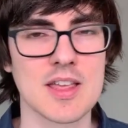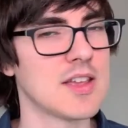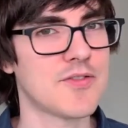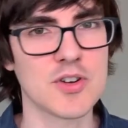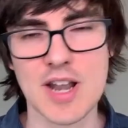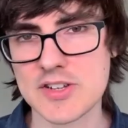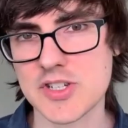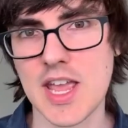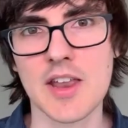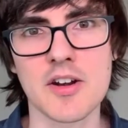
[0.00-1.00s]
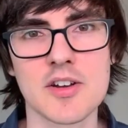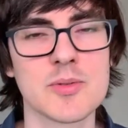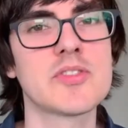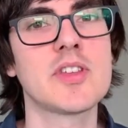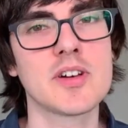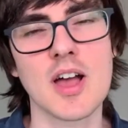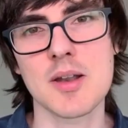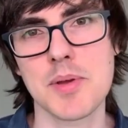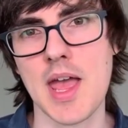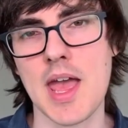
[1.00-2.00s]
if you're an educator, you still
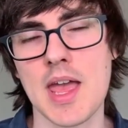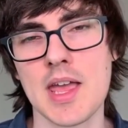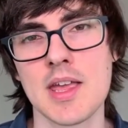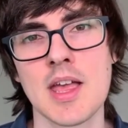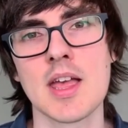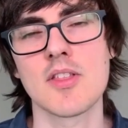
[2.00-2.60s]
got to pay